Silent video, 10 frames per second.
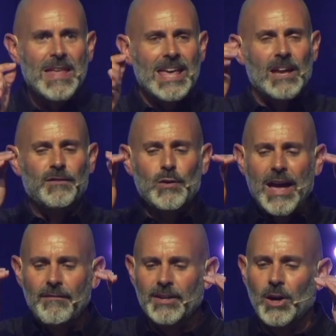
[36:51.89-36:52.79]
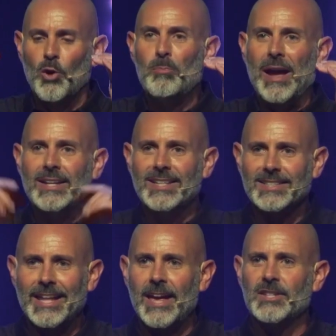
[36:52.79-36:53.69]
if you haven't obeyed his
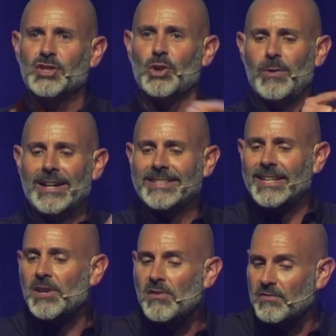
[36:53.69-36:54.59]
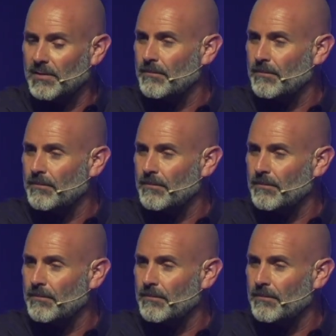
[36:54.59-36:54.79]
last directive.